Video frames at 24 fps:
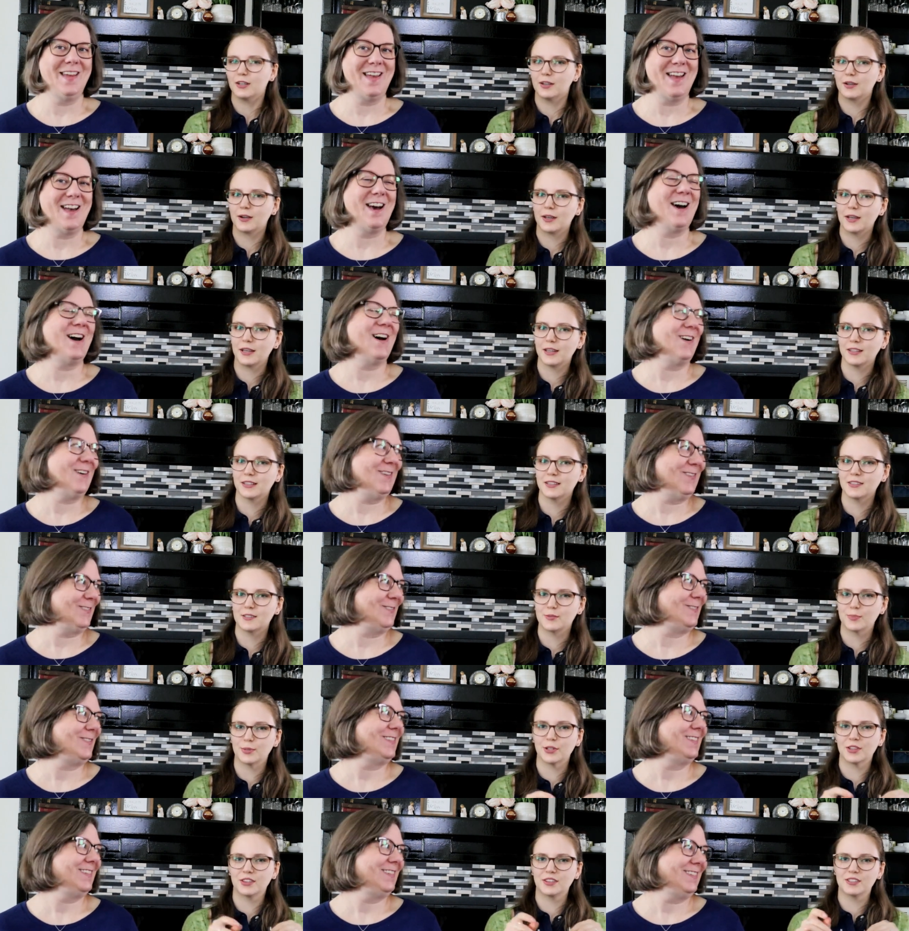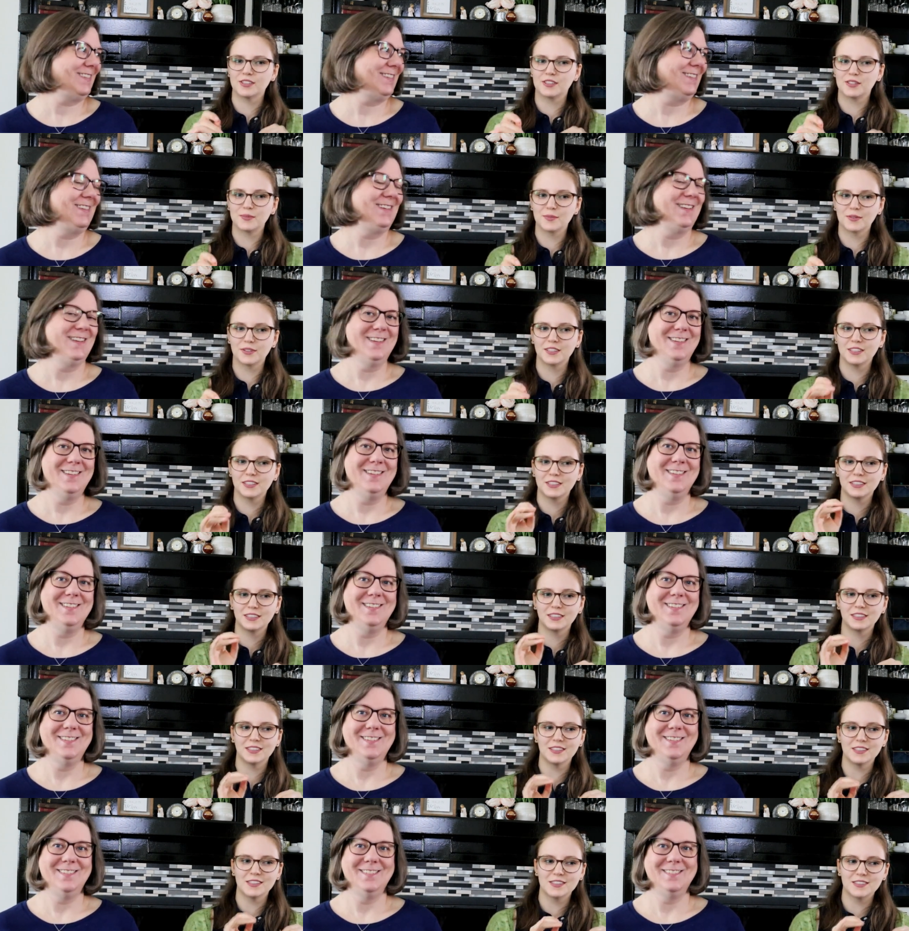Speaker 1: yeah, let's put this one
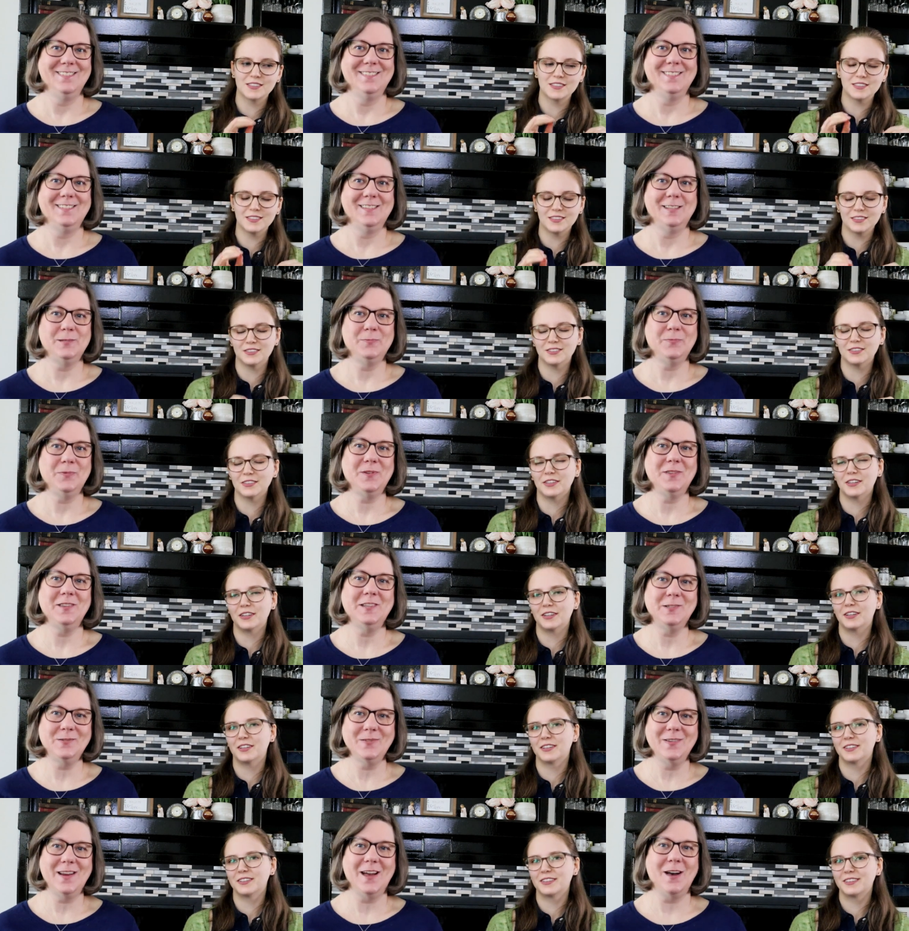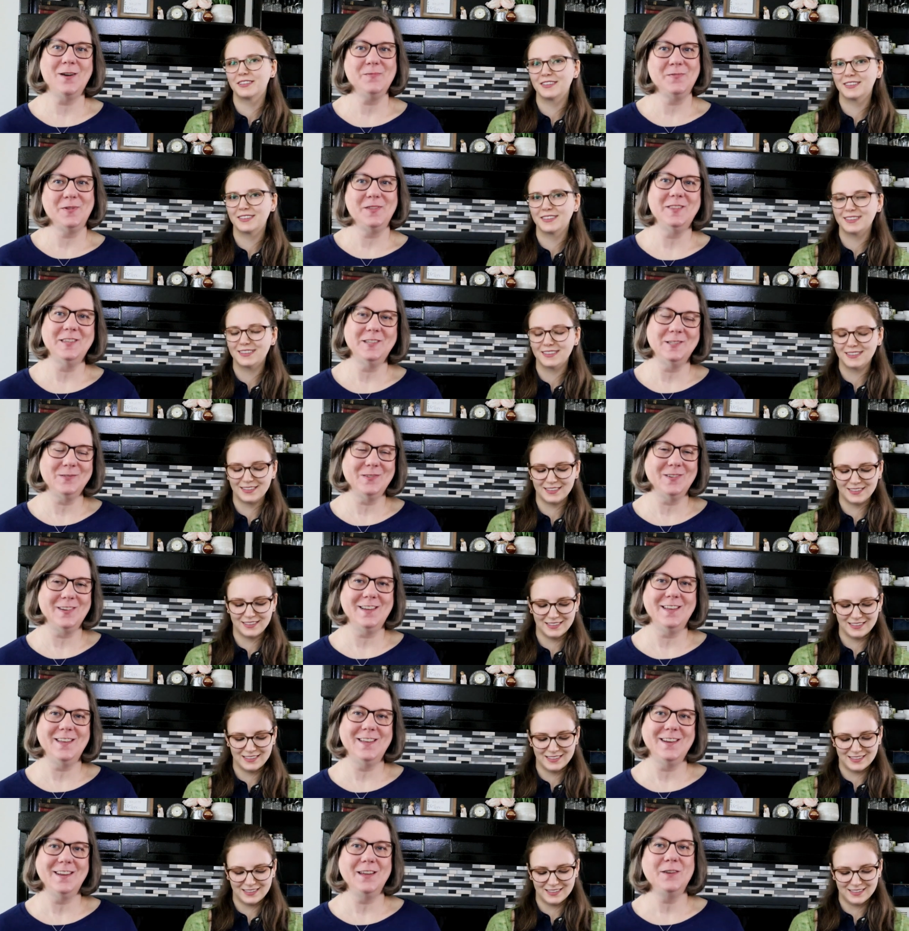in.
Speaker 2: Let's let's know. pull this one out and put this
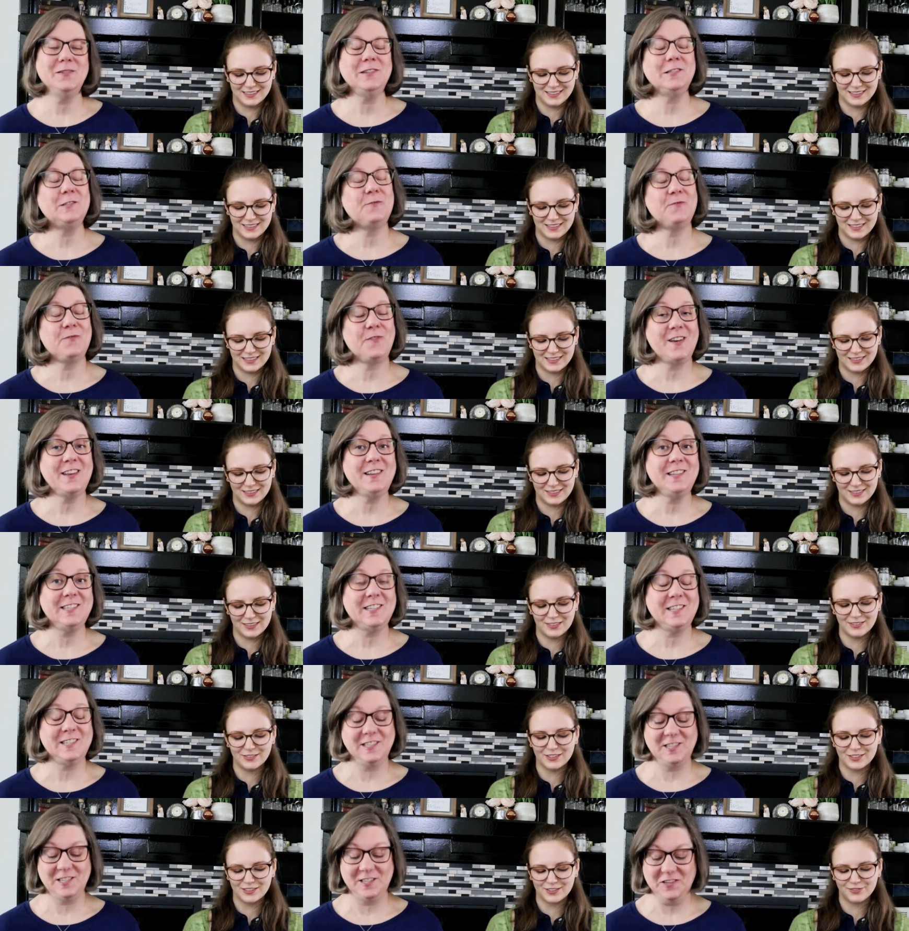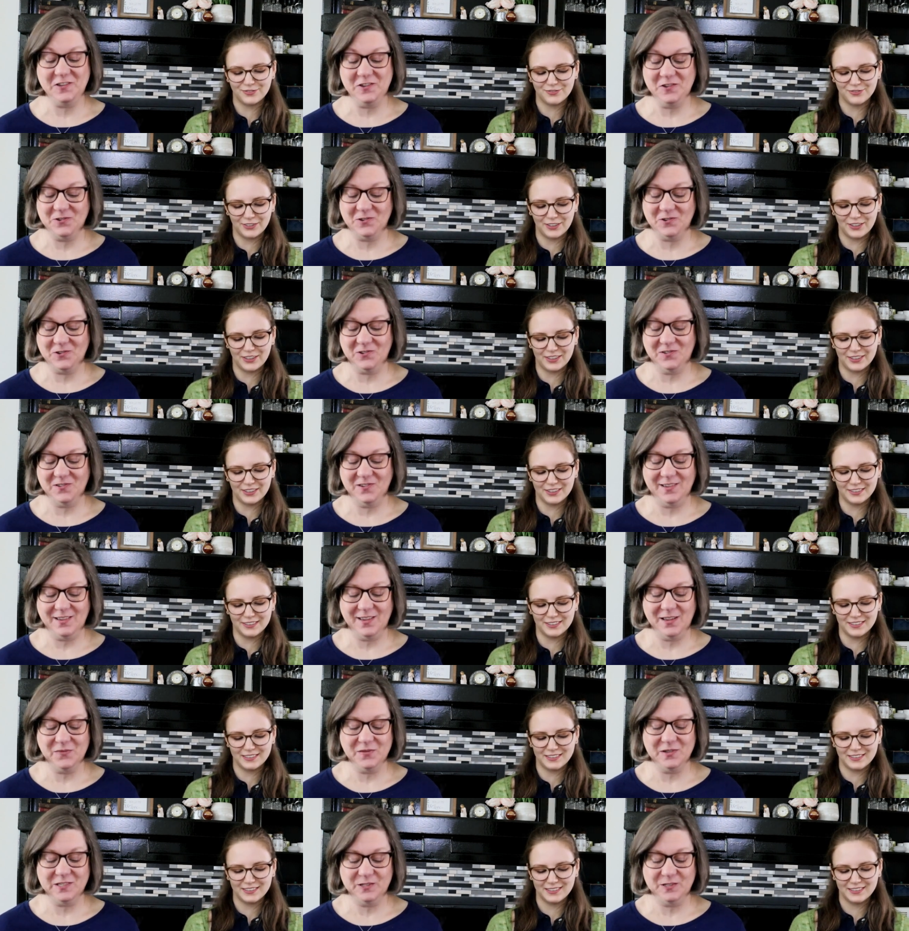one in. It was fun to it was do.
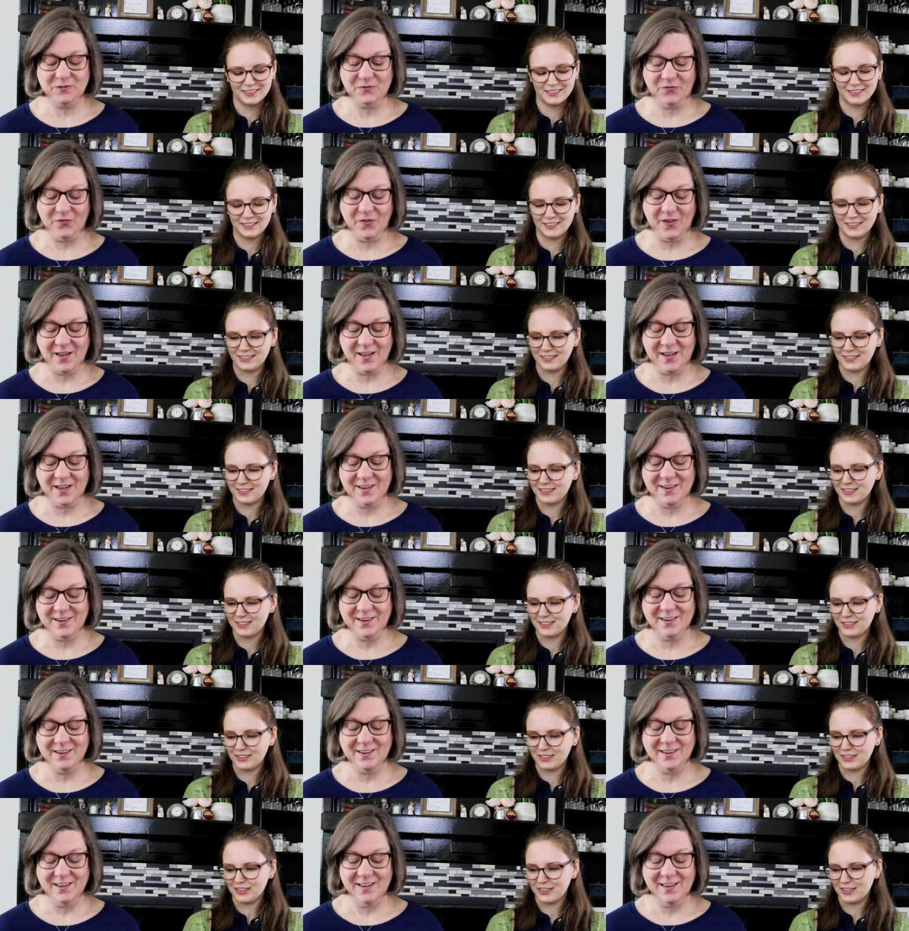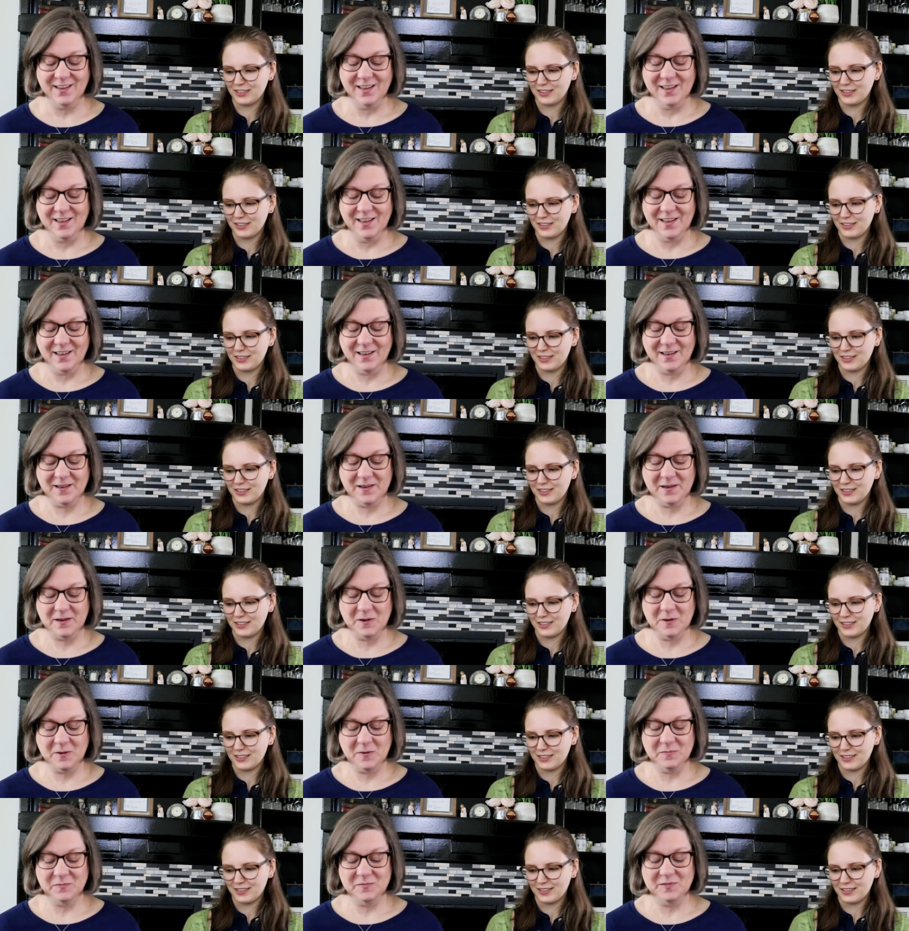Fun. It was fun.
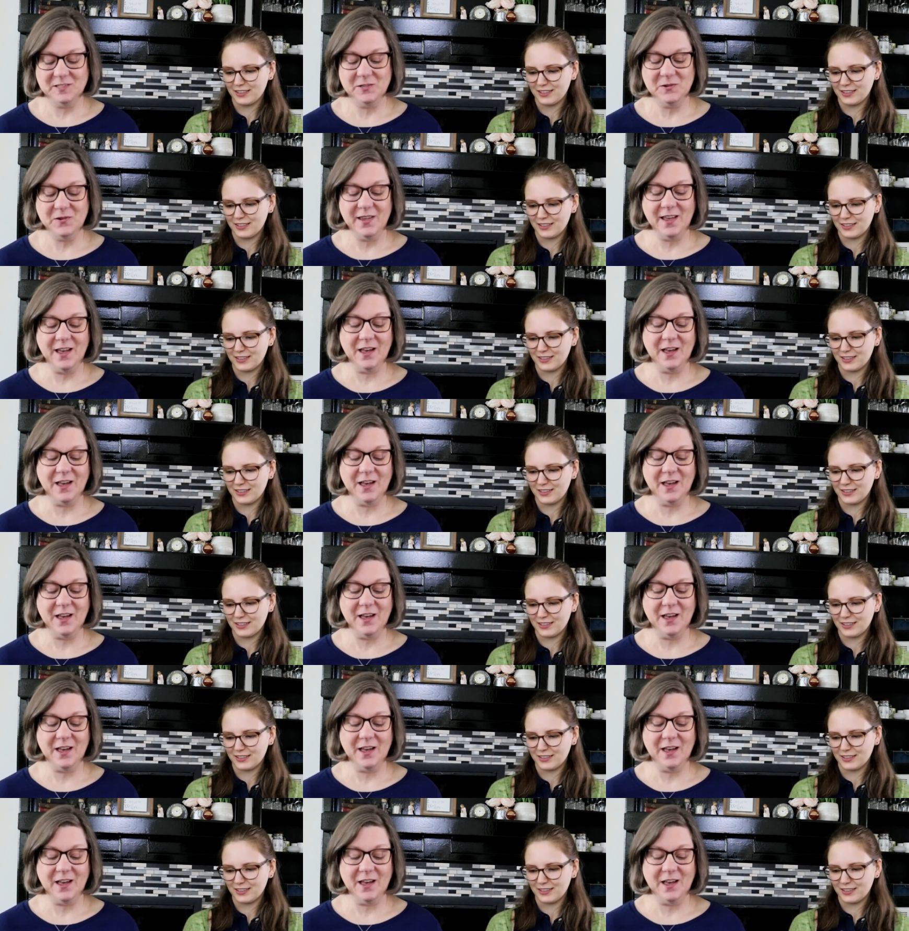Um, so